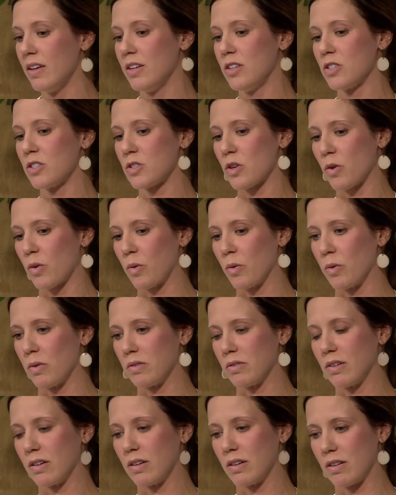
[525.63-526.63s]

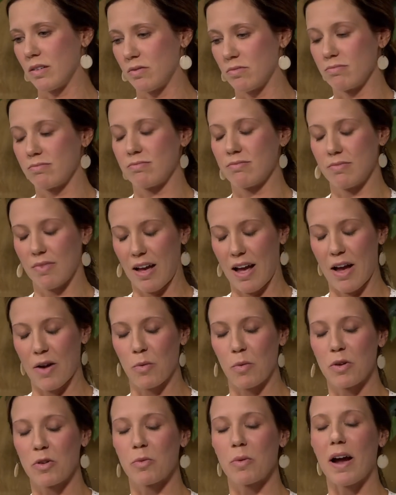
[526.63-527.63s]
So I
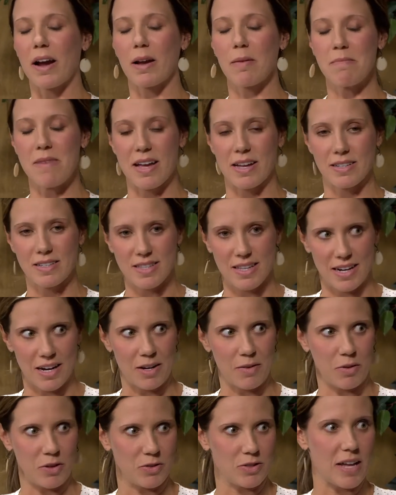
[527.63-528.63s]
would recommend that
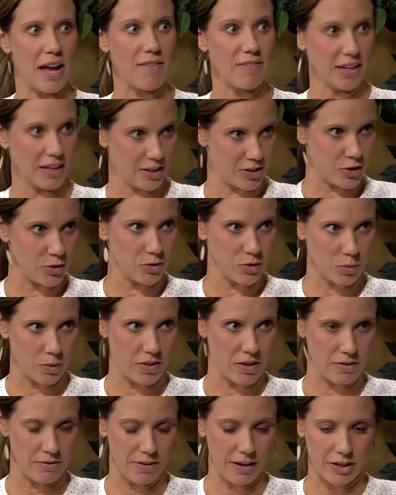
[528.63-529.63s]
anyone who's having issues with
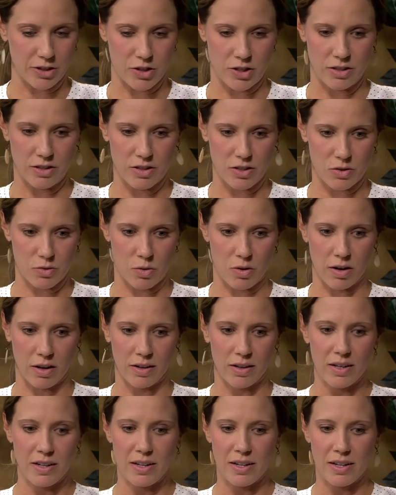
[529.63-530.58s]
infections or